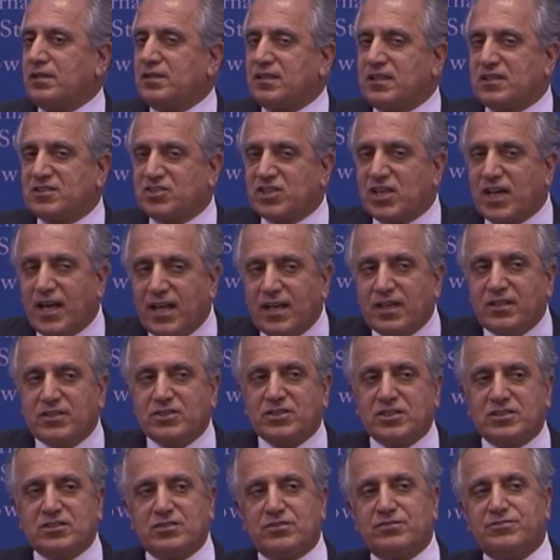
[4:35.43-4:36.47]
the
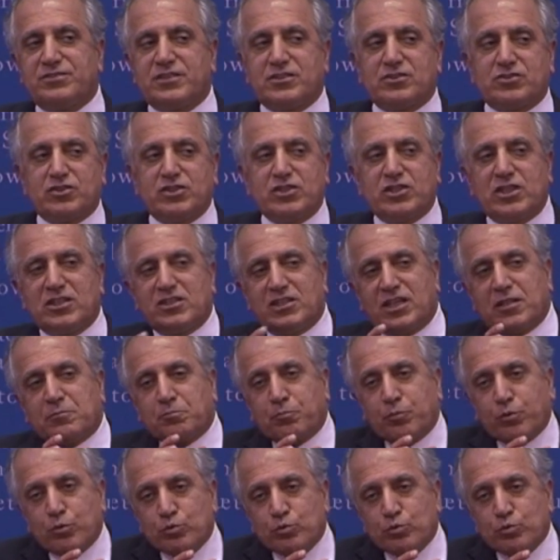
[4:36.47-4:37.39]
challenges of this region that